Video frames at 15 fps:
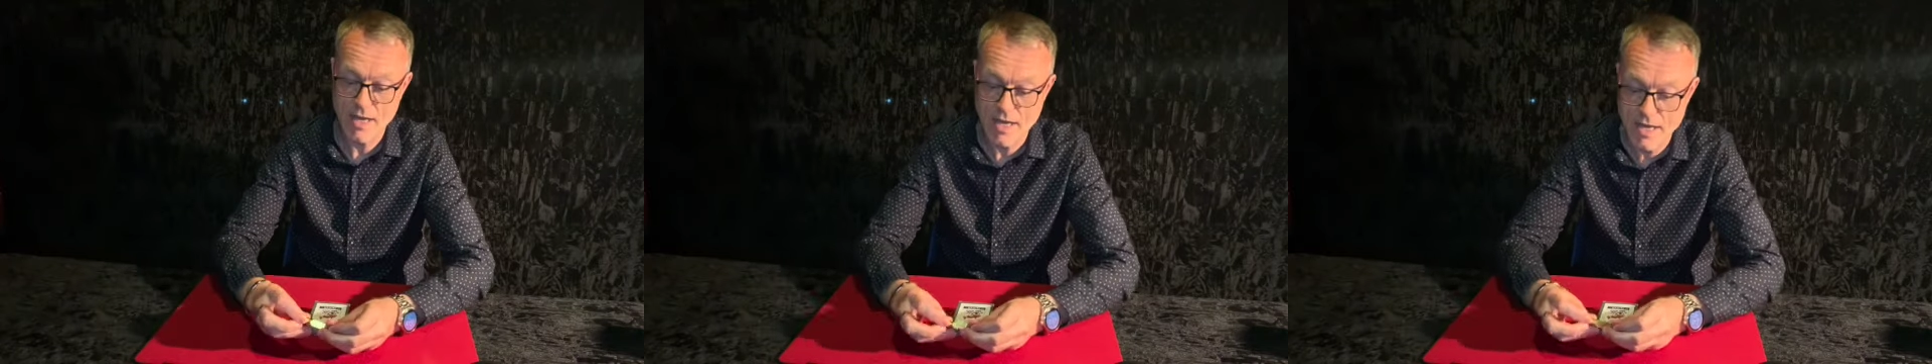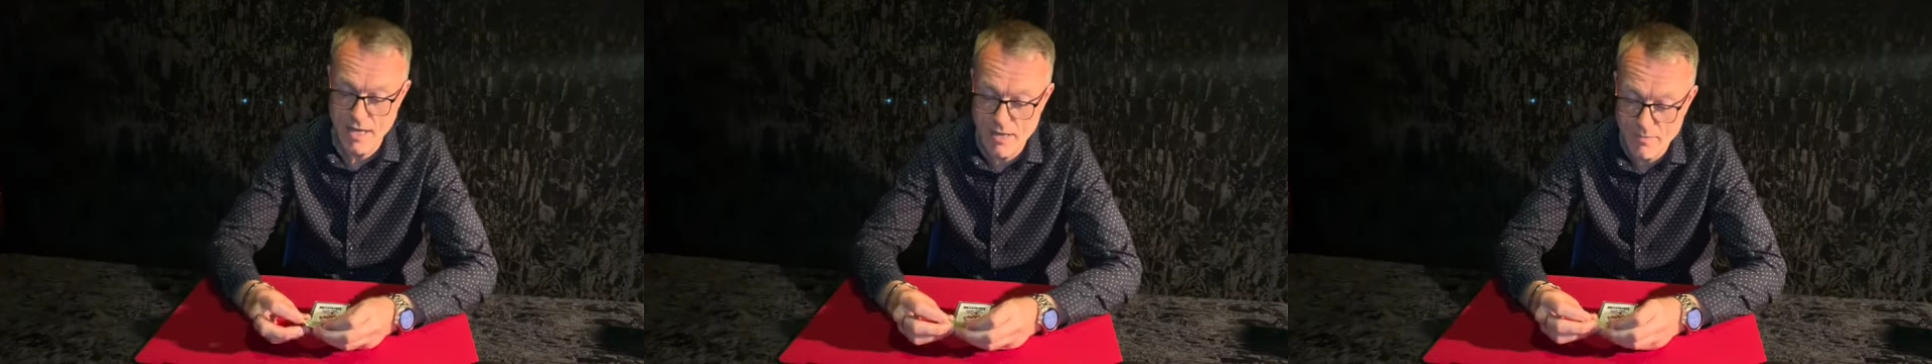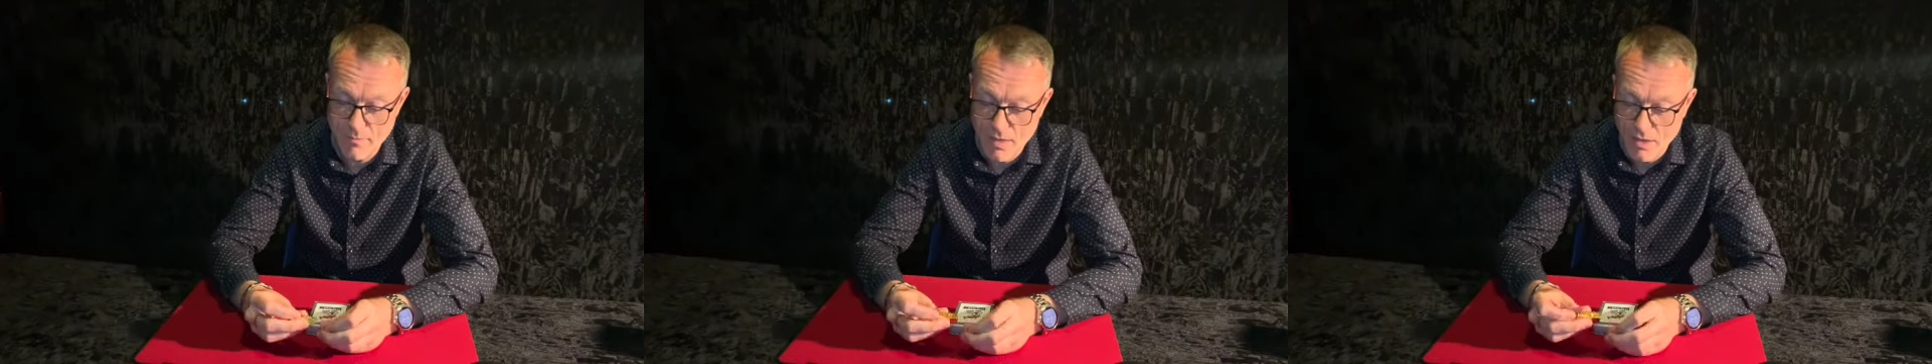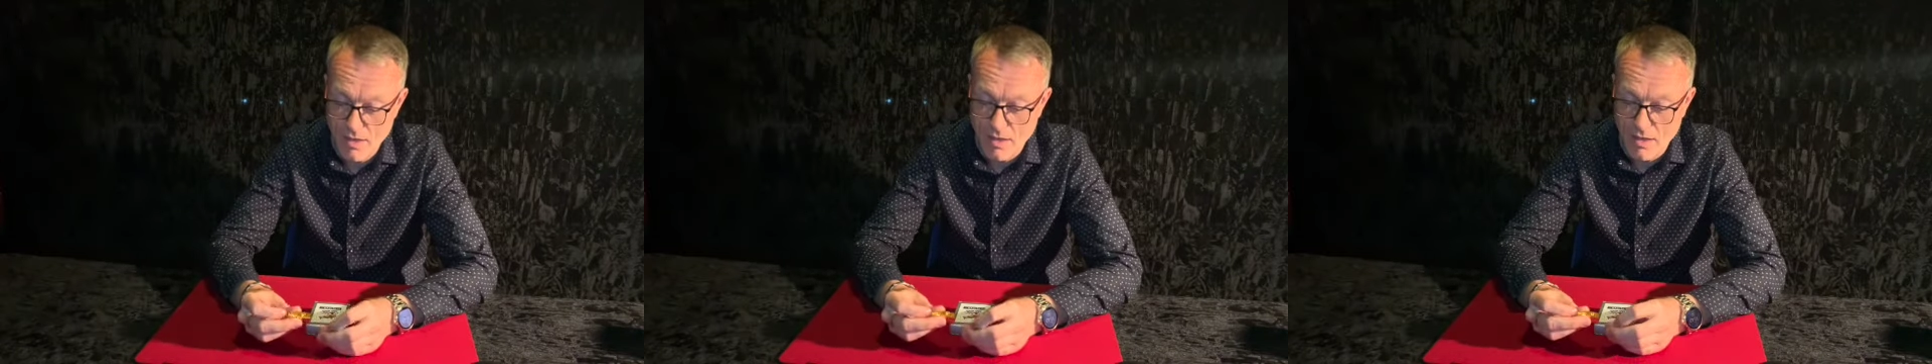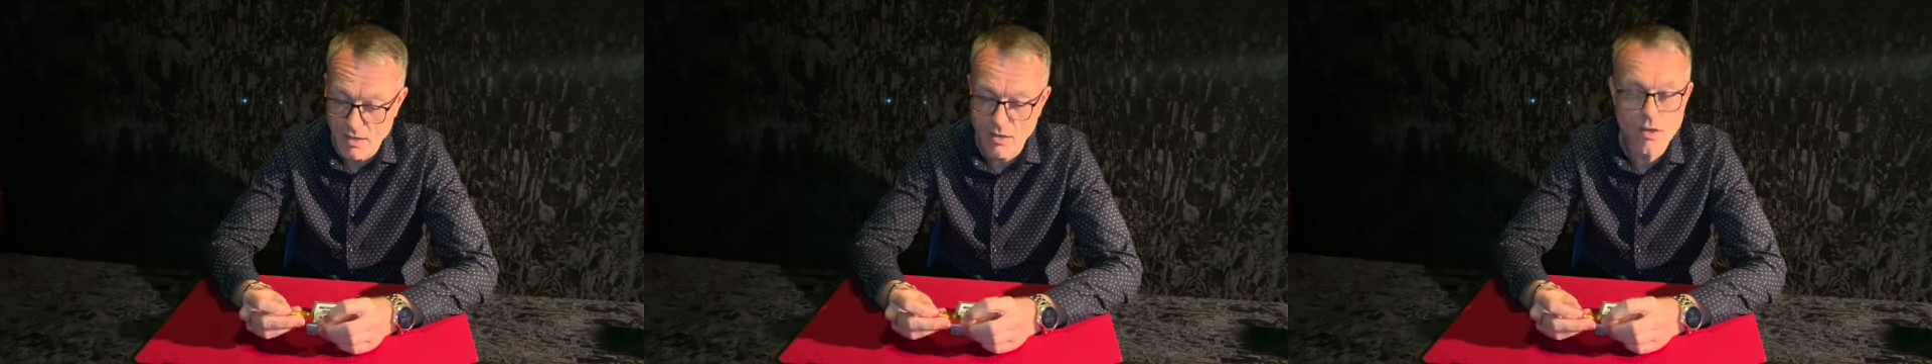Um,
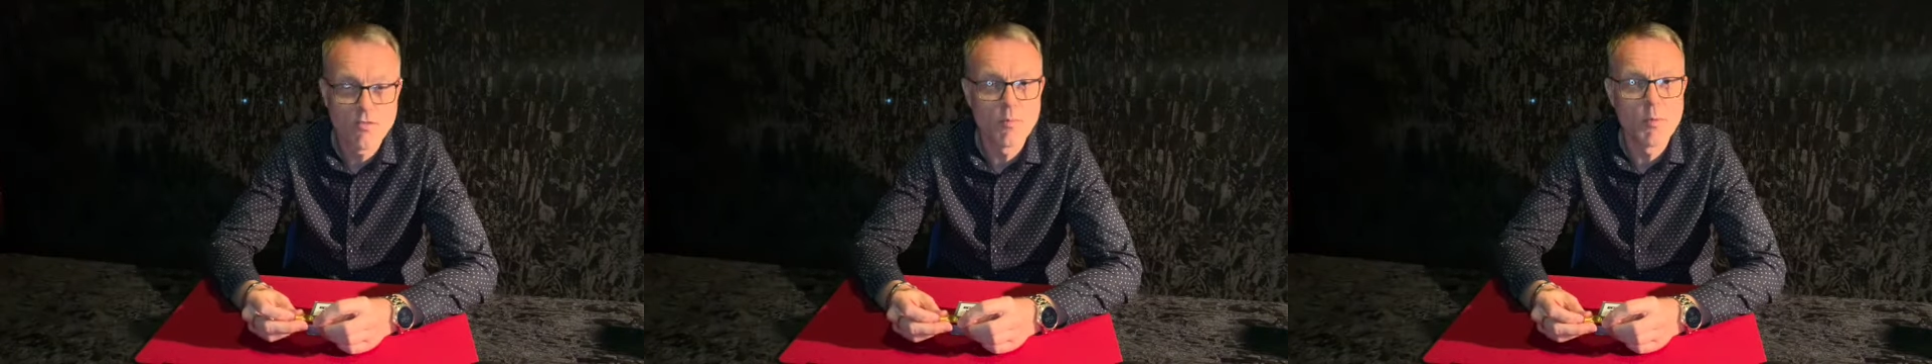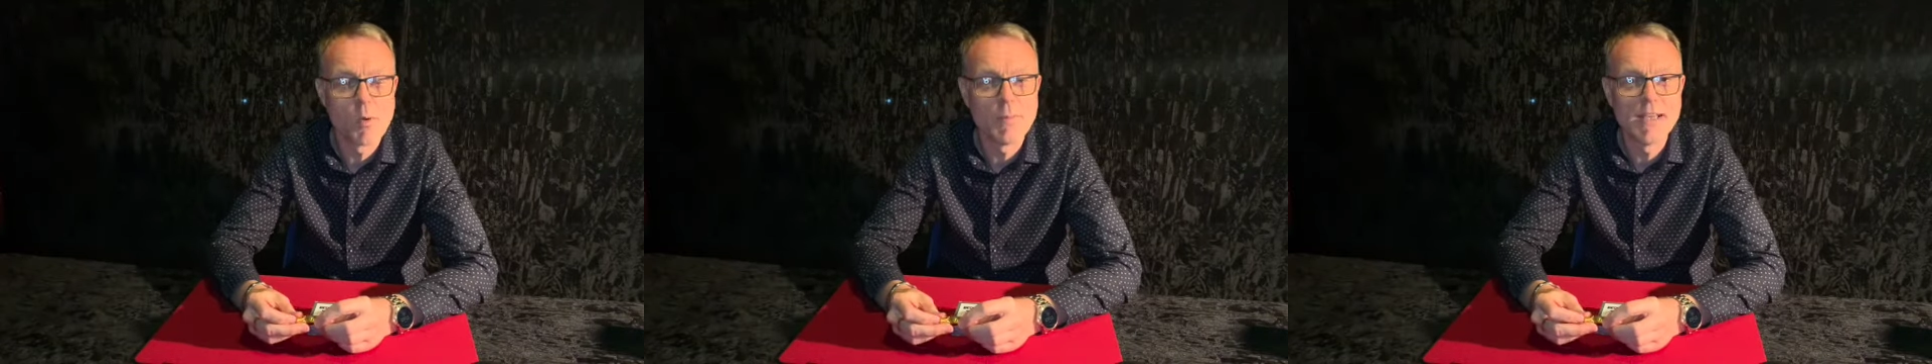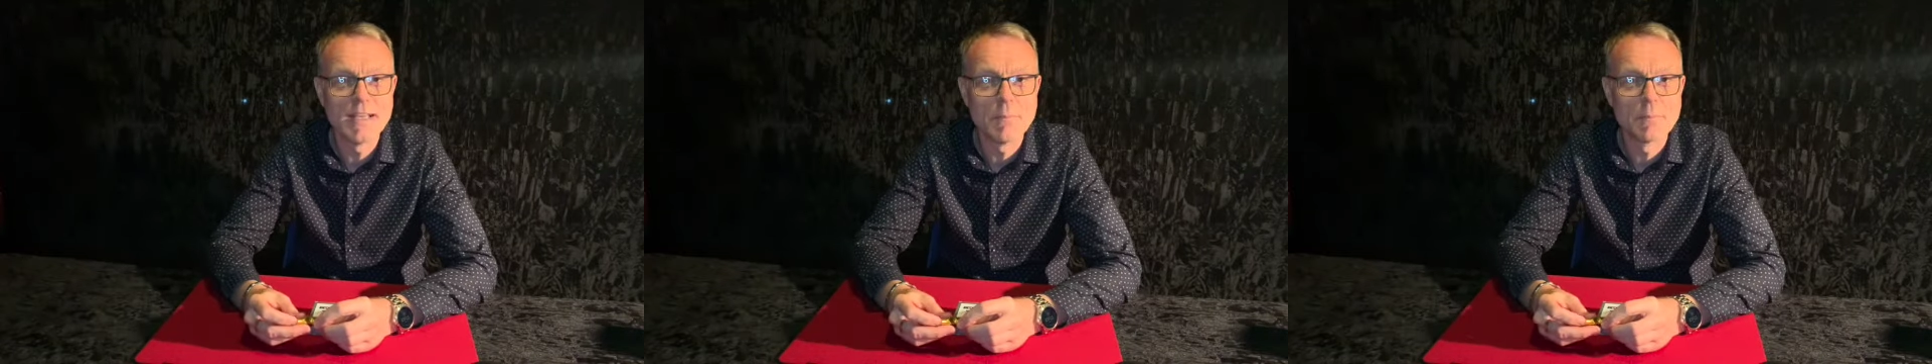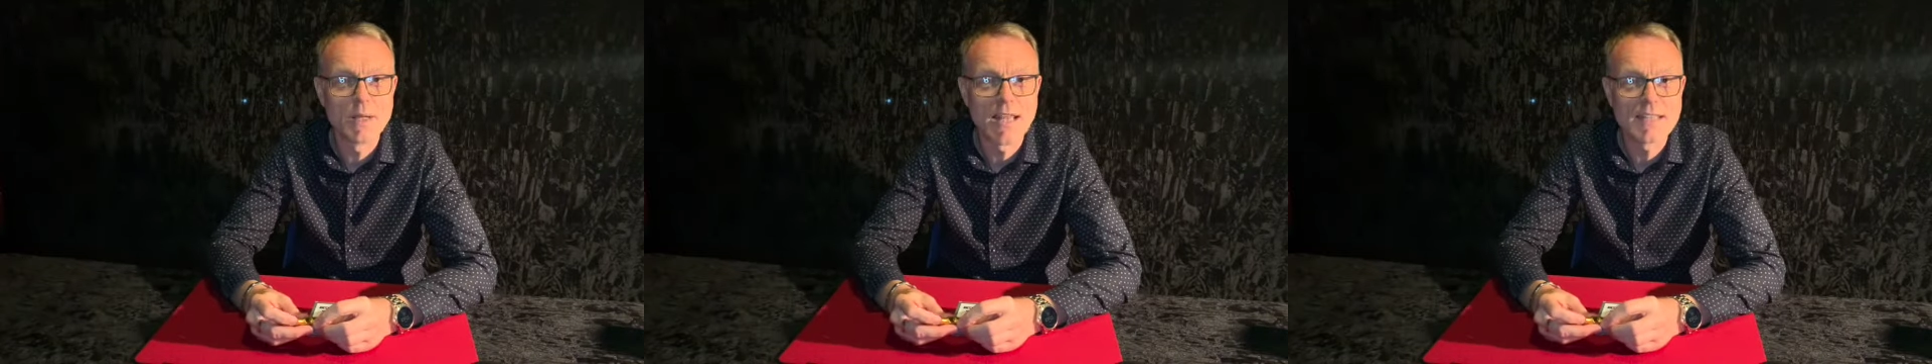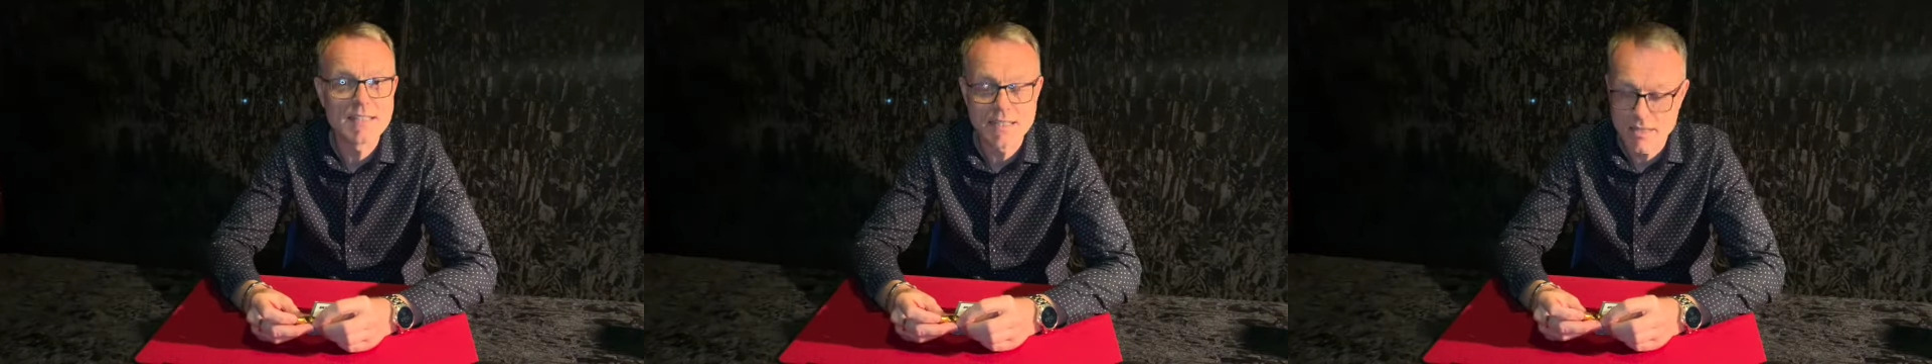a lot of them were made in
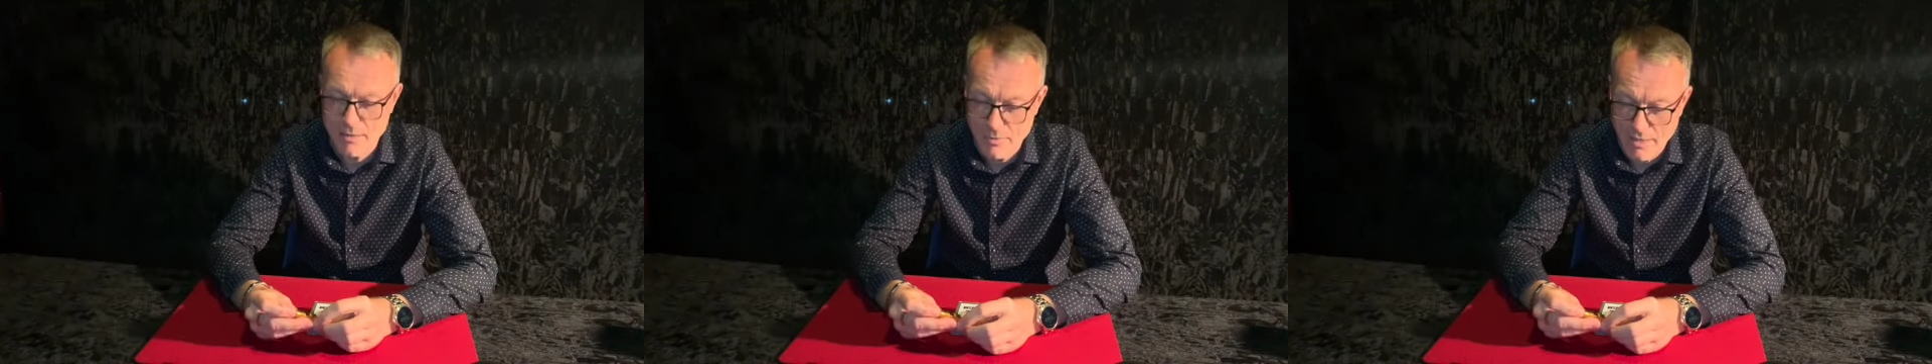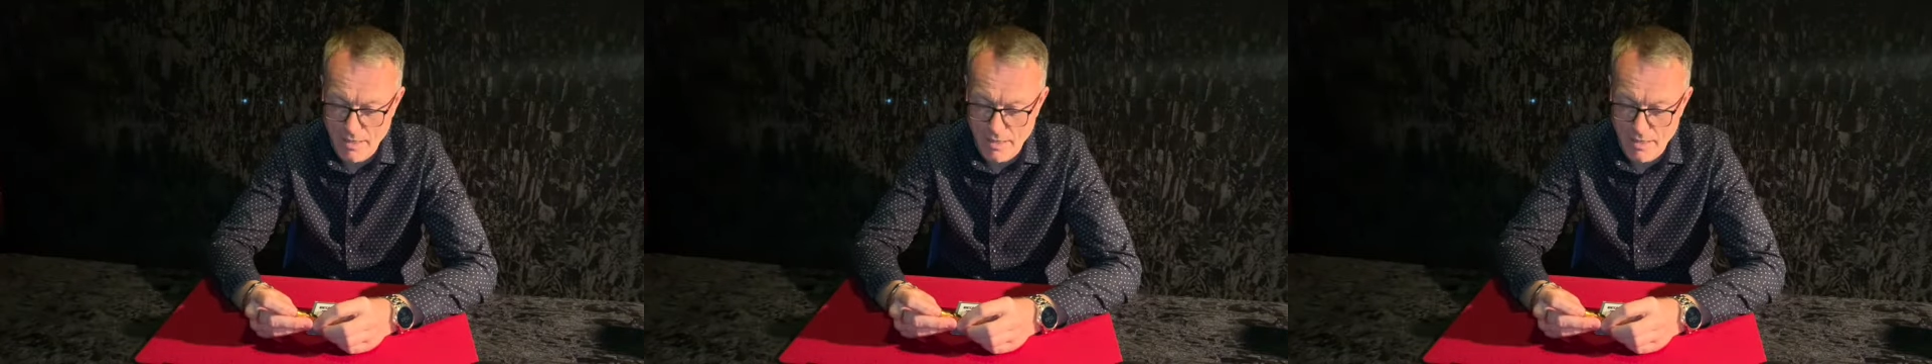plastic,